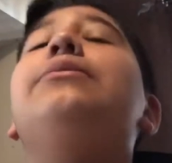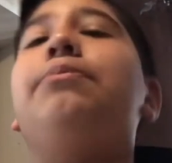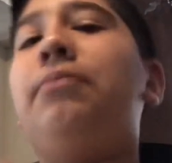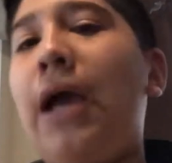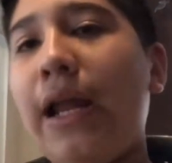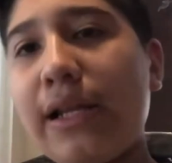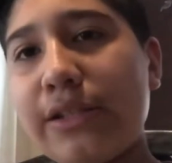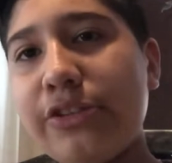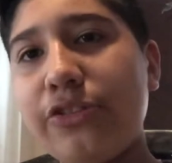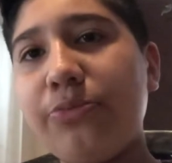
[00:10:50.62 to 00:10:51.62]
mad
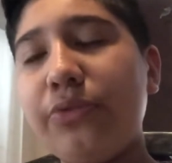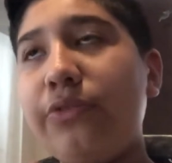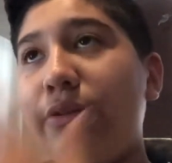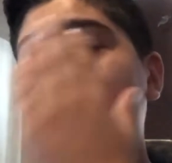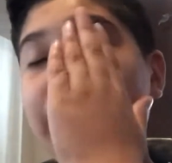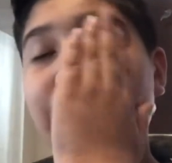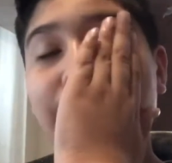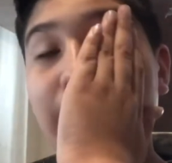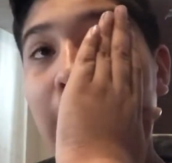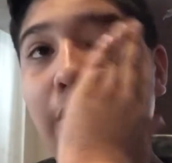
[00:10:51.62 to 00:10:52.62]
at this movie because
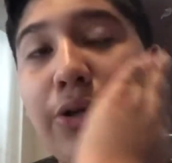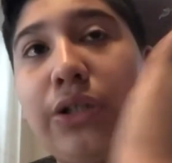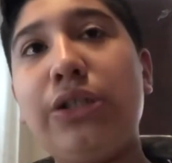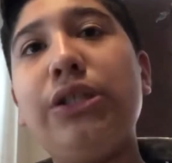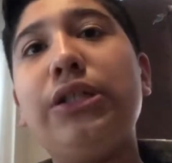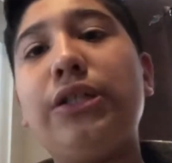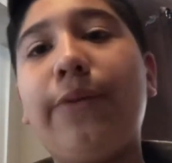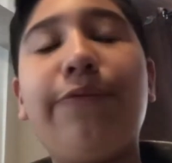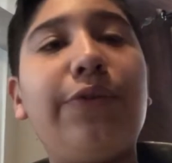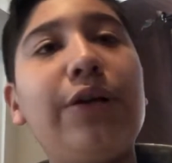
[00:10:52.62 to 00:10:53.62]
of how good
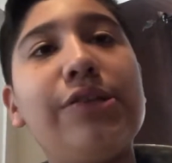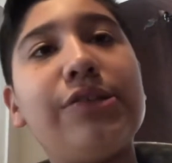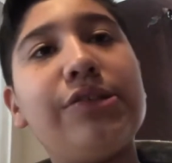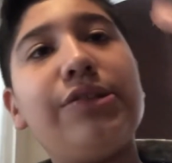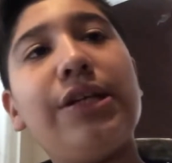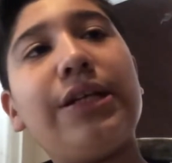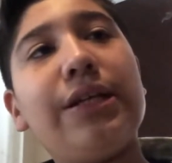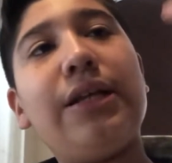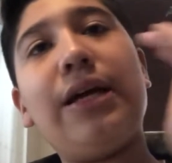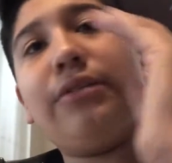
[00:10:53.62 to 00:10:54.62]
the
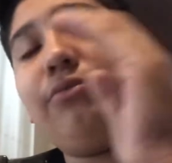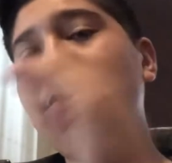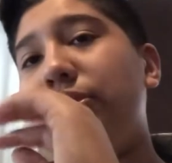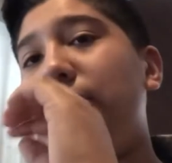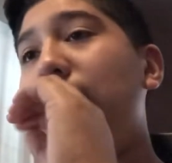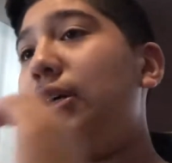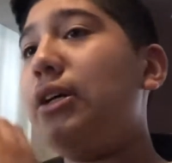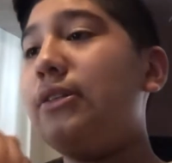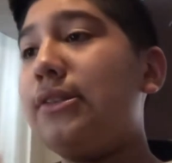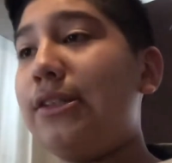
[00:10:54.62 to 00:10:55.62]
second act was
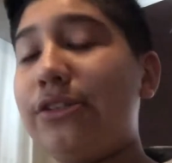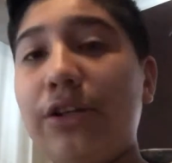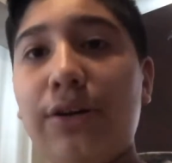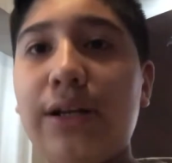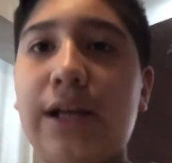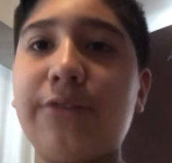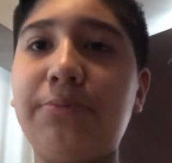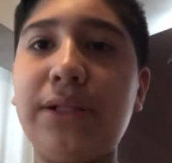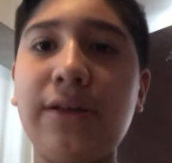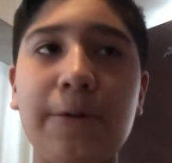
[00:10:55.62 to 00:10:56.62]
until the third act.
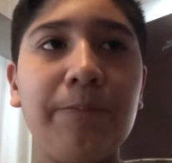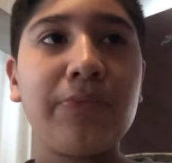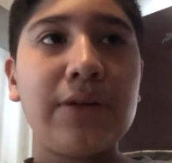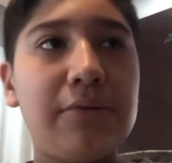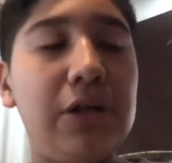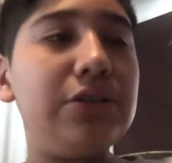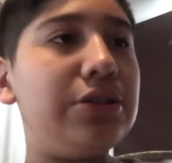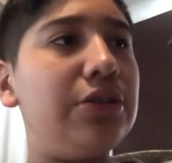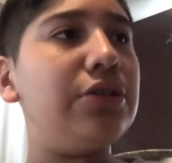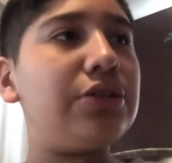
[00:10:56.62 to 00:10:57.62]
But
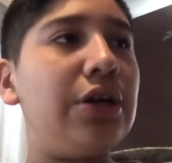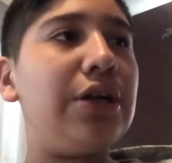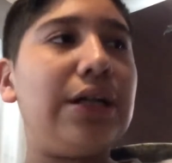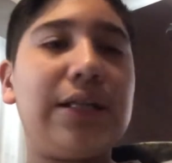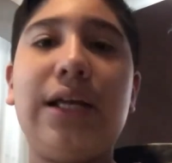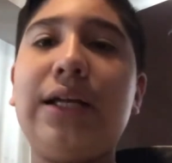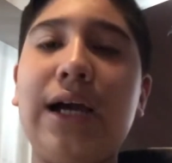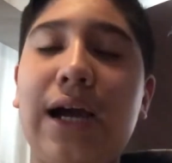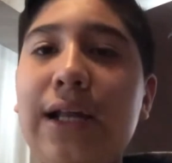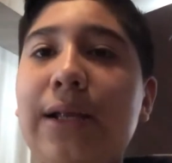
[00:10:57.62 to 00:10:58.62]
until the third act, it
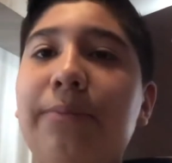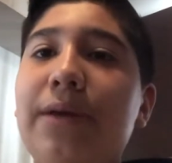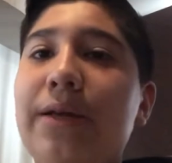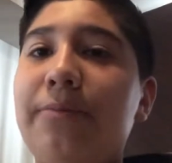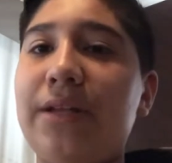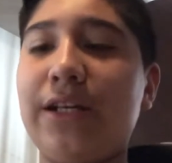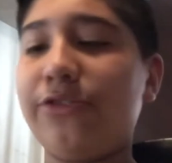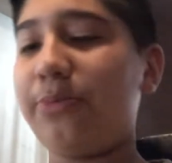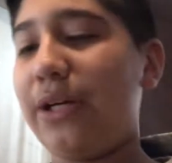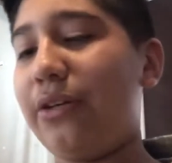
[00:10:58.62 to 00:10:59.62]
kind of made me a
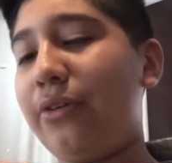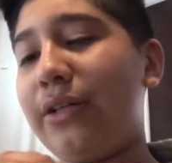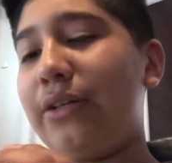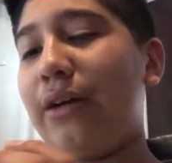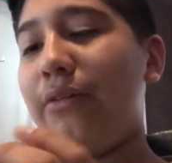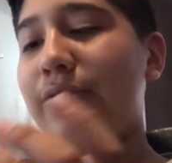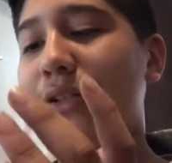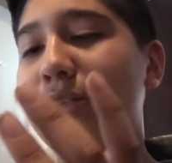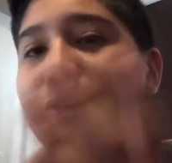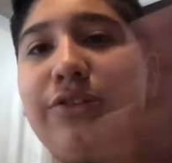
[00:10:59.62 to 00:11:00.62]
smile. I was
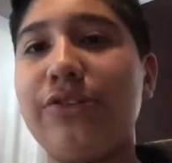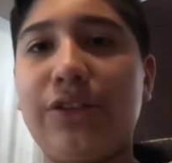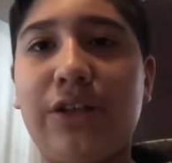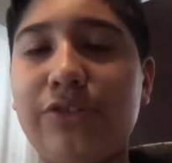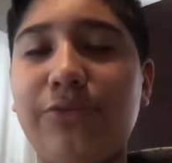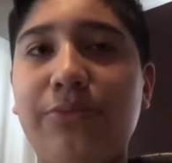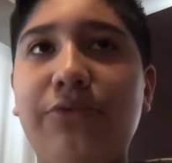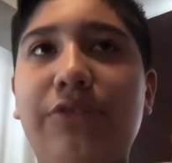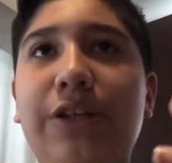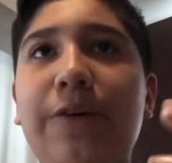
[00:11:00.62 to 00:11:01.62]
like, this is an awesome movie.